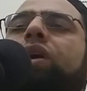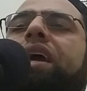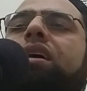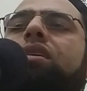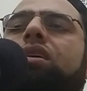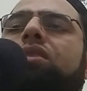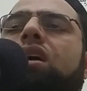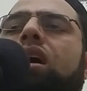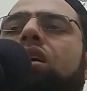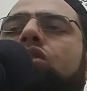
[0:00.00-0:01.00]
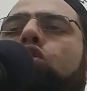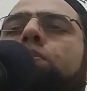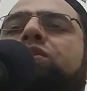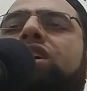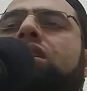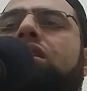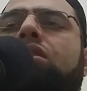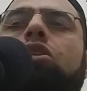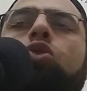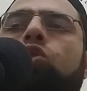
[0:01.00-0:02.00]
wear the Coptic
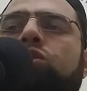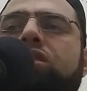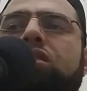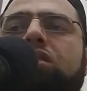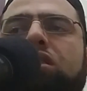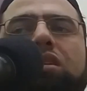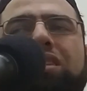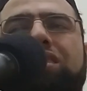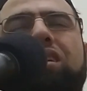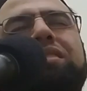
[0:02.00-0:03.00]
clothes. There's a